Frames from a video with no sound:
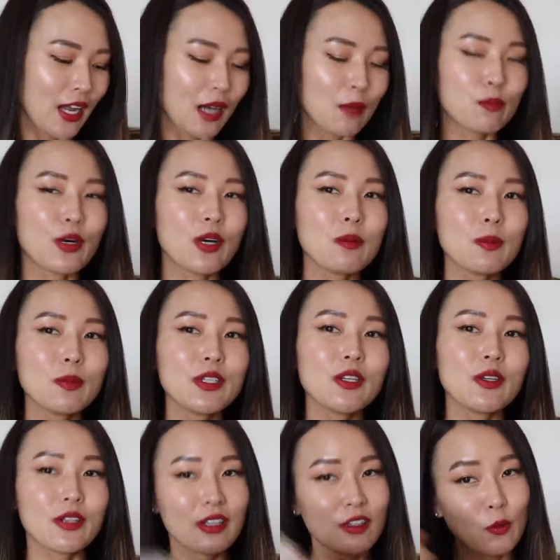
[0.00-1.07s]
I'm
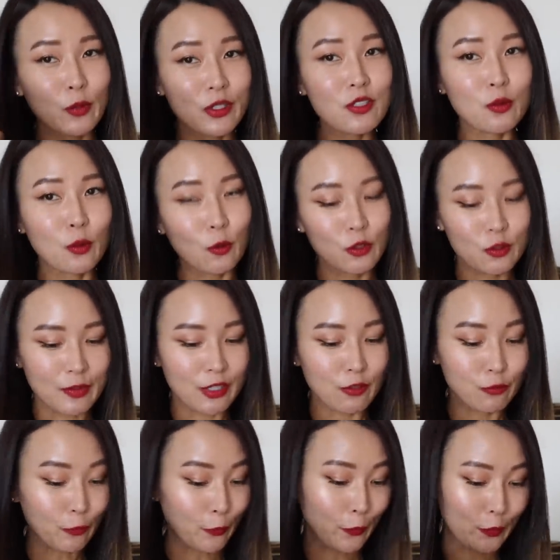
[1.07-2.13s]
probably going to hold my
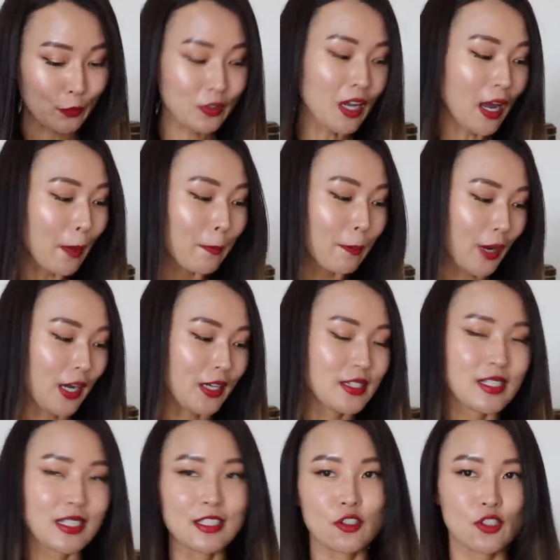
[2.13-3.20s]
phone,
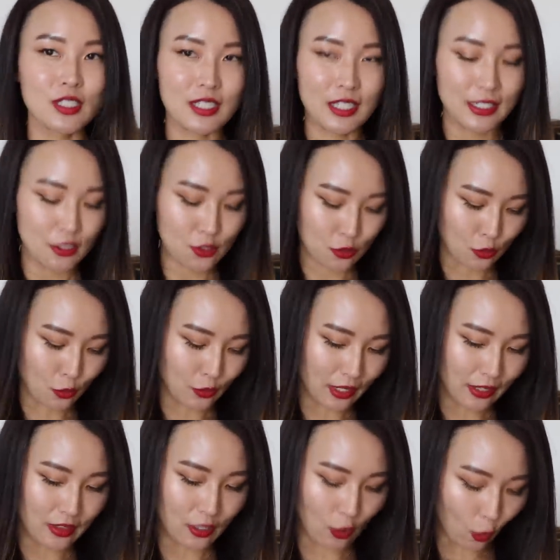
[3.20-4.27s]
but it's just nice to know
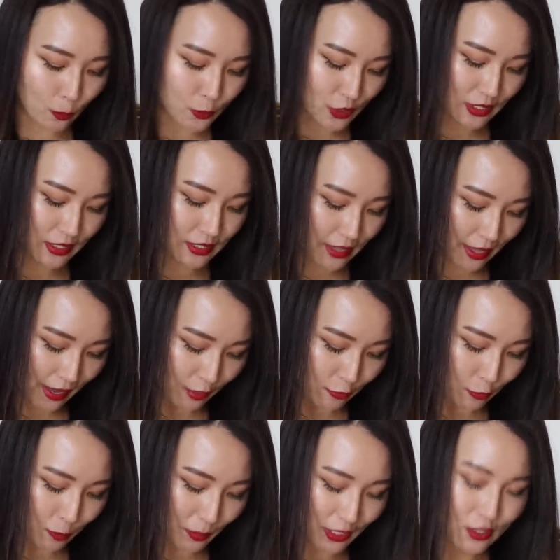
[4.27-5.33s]
that the option is there
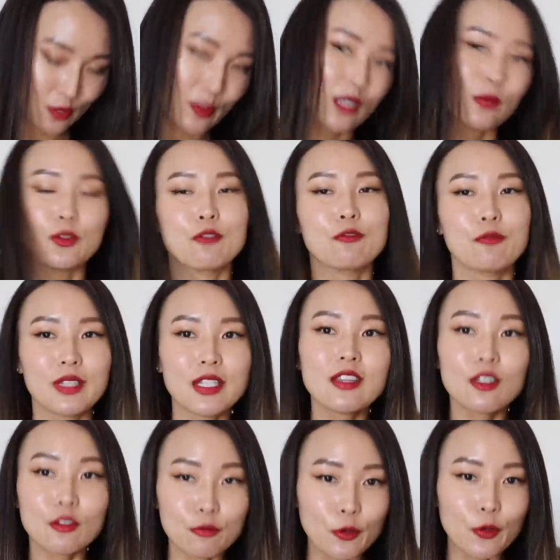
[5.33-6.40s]
for me to be able to
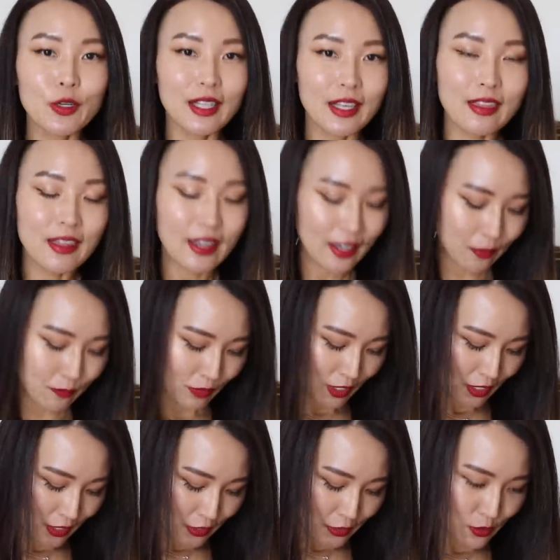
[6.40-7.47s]
fit the phone in there.
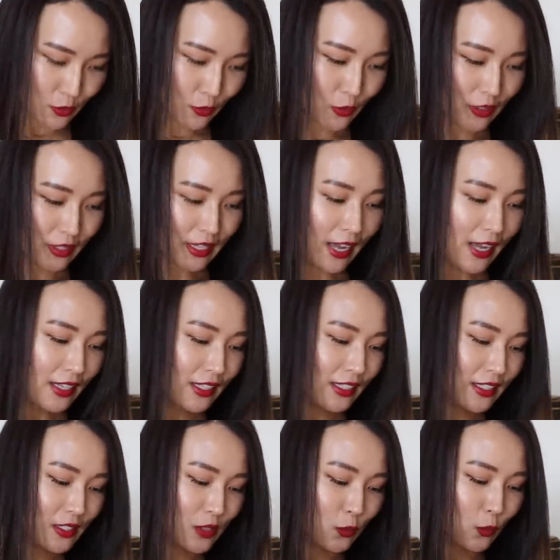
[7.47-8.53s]
So that
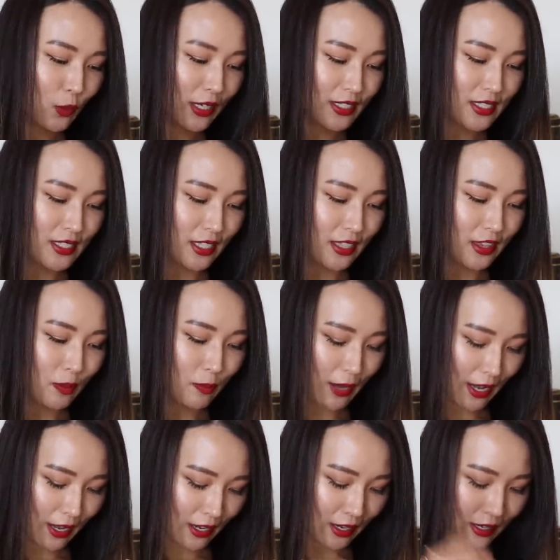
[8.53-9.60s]
is what's in the
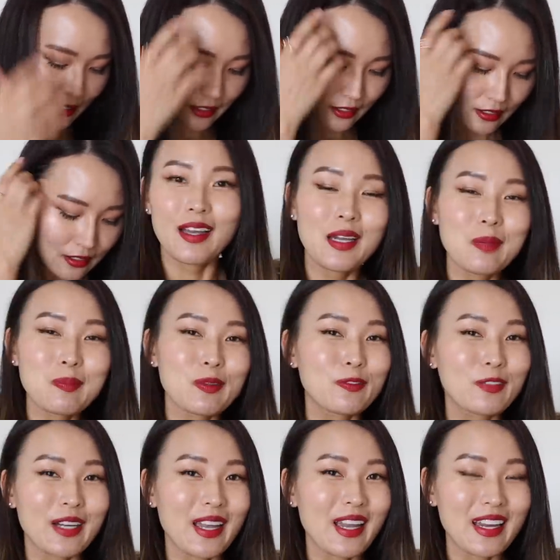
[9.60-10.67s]
bag. And
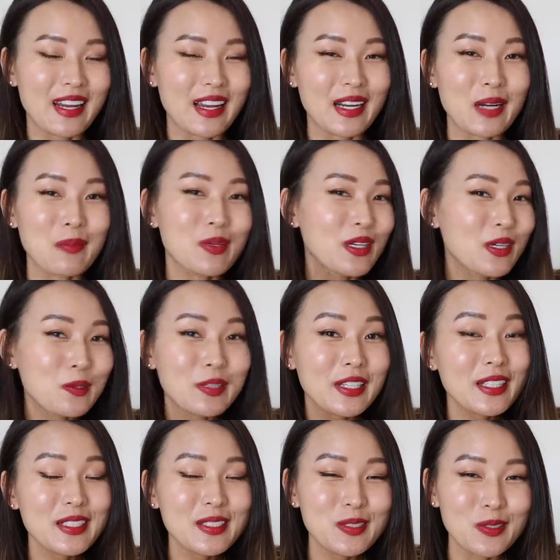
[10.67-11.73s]
before I head out, I'm gonna
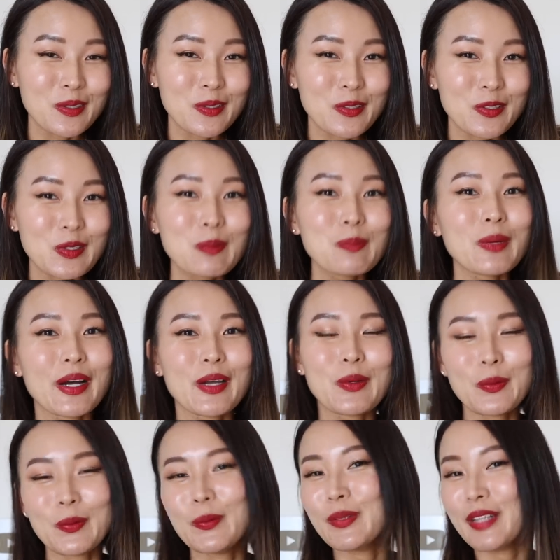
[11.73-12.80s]
quickly show you my
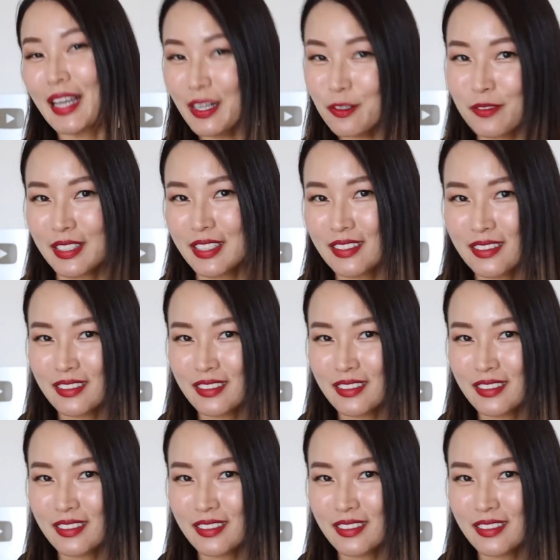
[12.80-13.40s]
whole outfit.